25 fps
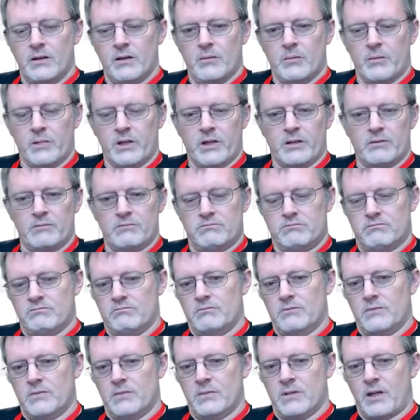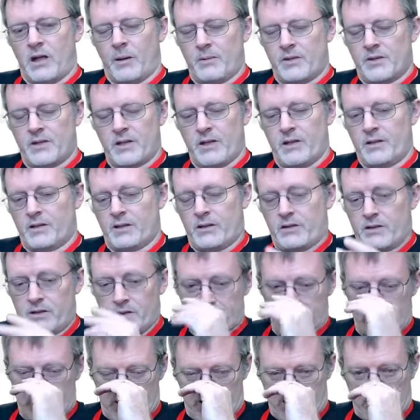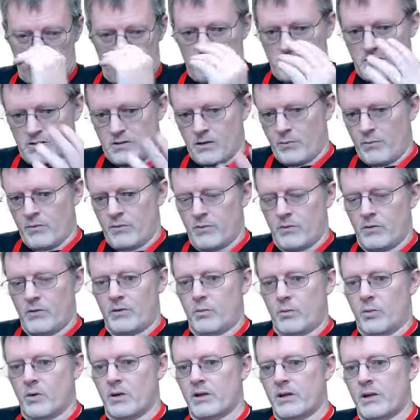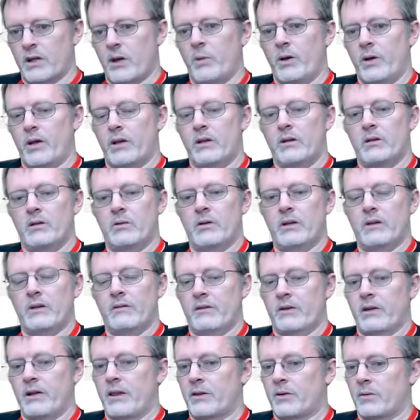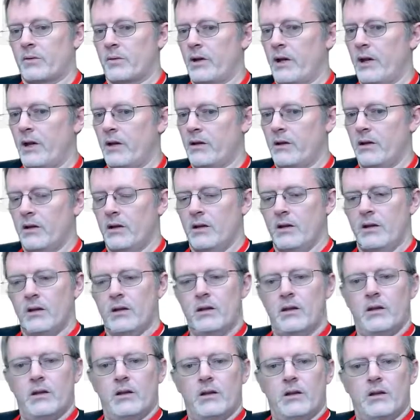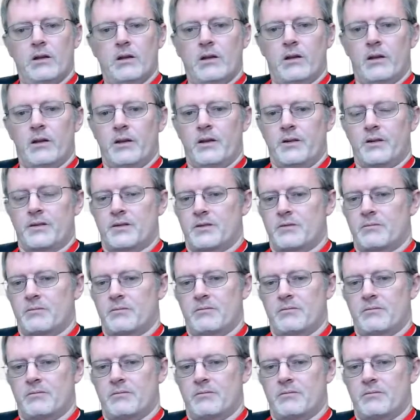But I'm just saying some of the work that we can do, even in 8th grade, is